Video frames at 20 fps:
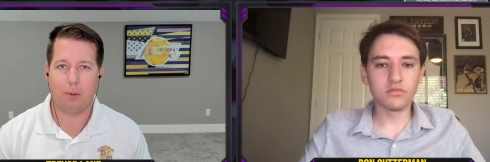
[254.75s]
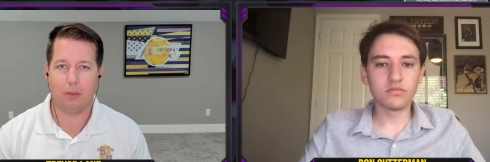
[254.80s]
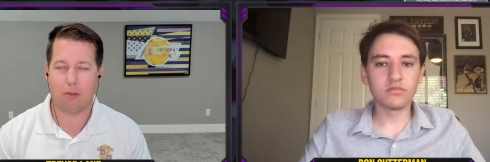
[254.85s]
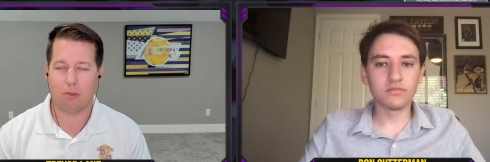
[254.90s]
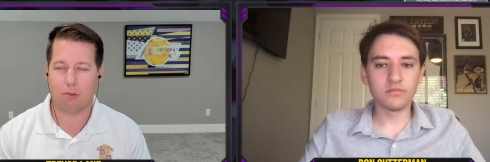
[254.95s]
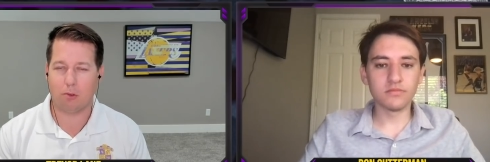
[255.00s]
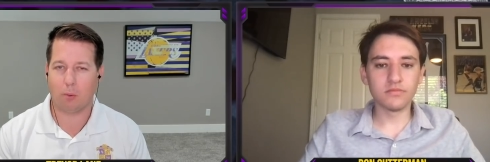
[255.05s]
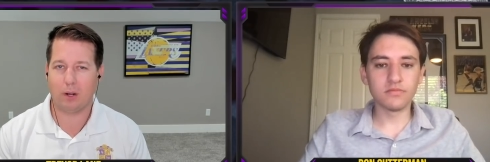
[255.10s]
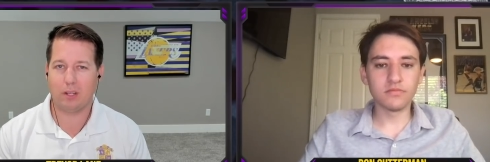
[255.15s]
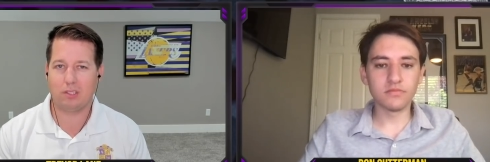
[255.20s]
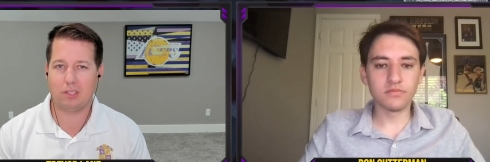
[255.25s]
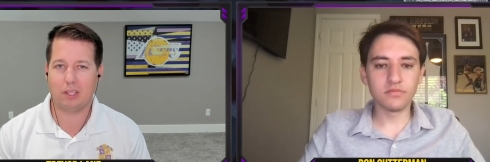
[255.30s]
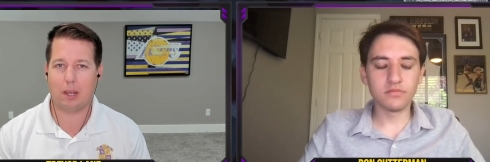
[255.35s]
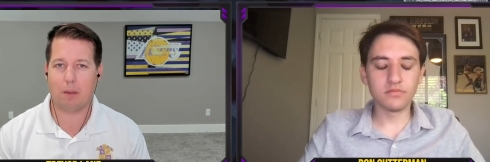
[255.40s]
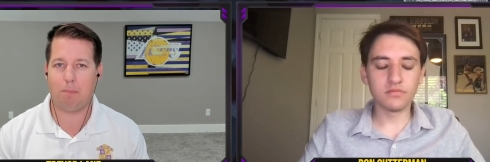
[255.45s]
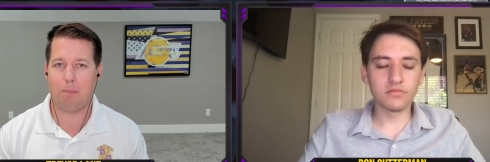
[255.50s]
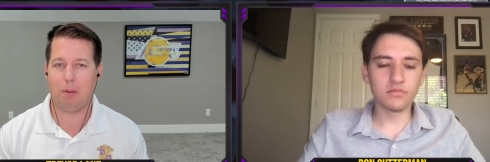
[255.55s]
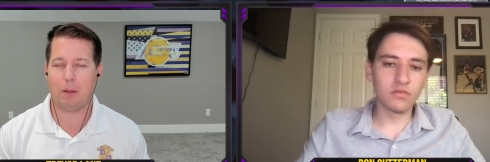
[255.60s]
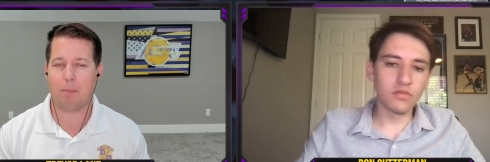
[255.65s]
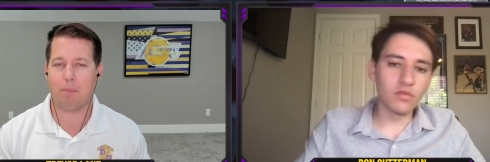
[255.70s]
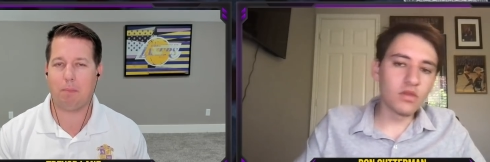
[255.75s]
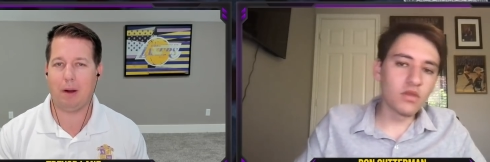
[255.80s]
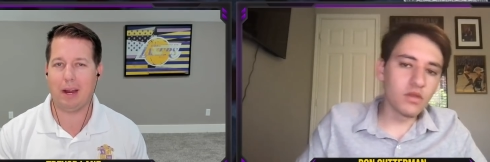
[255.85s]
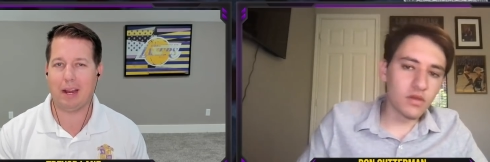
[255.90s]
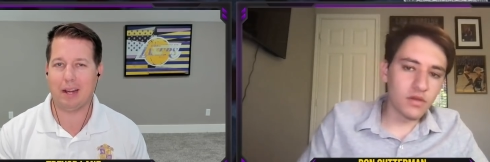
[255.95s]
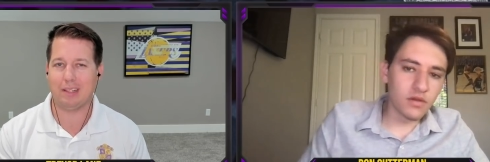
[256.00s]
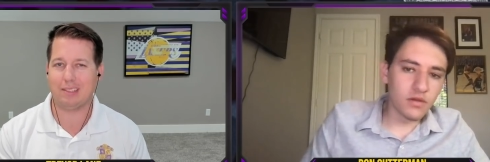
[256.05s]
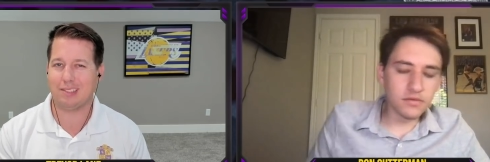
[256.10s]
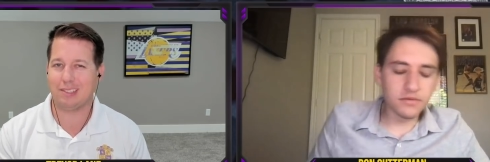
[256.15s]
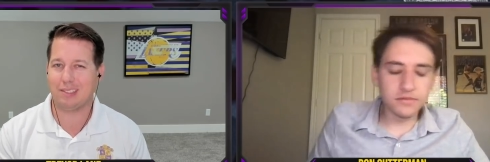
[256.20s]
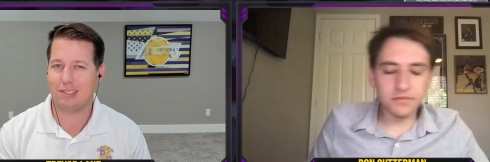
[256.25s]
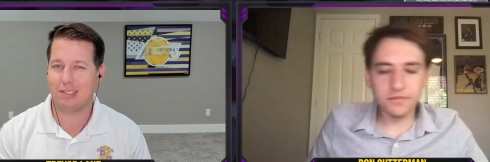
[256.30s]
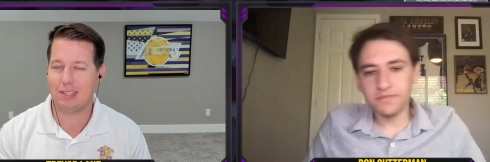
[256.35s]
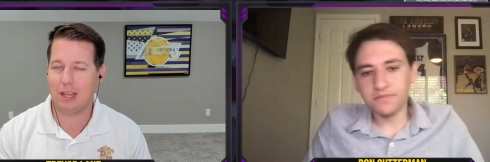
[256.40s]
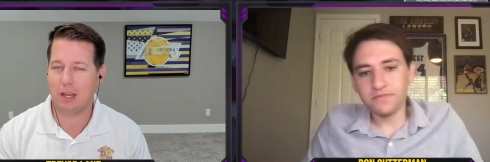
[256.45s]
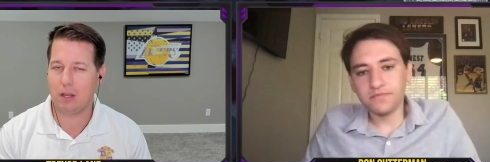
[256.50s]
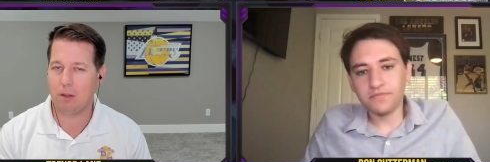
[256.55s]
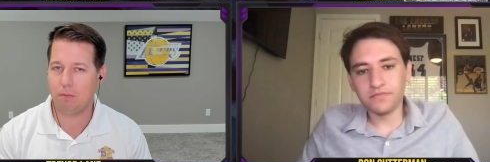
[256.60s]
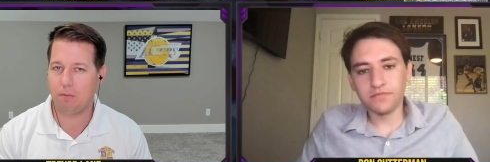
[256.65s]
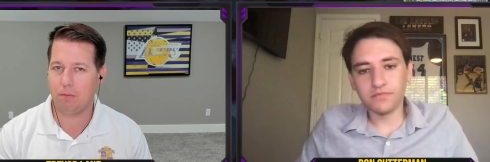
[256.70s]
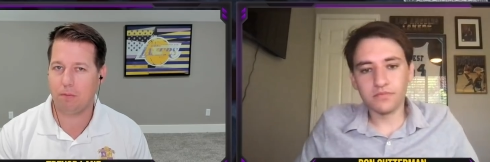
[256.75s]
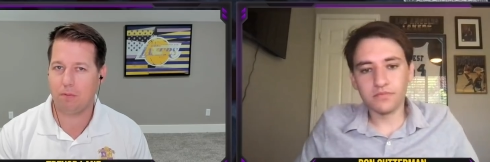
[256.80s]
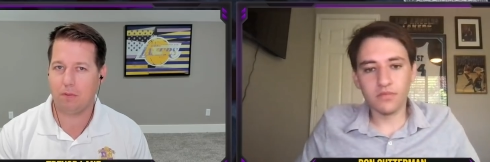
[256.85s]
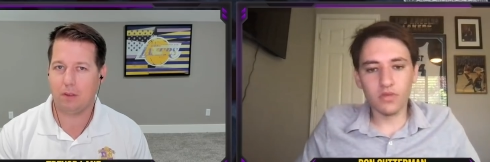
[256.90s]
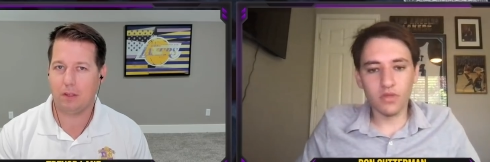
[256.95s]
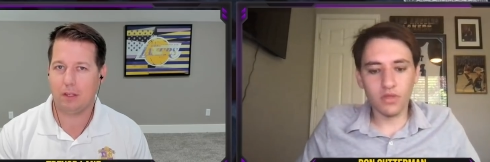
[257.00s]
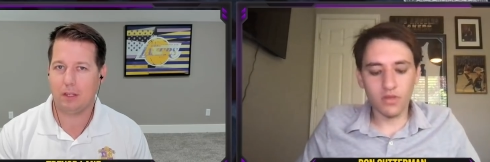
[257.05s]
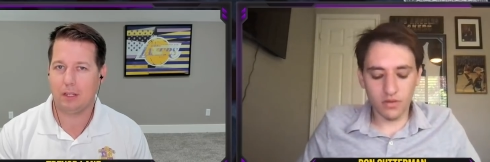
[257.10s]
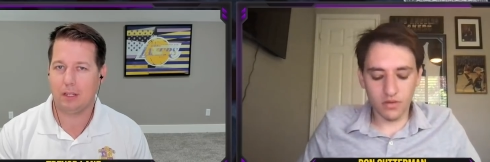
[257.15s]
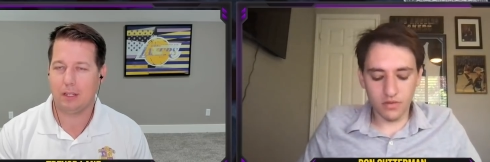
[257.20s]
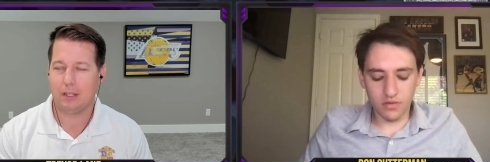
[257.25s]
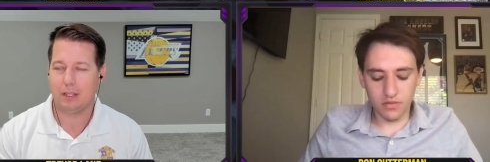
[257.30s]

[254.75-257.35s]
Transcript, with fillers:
Speaker 1: but the 22nd pick by itself,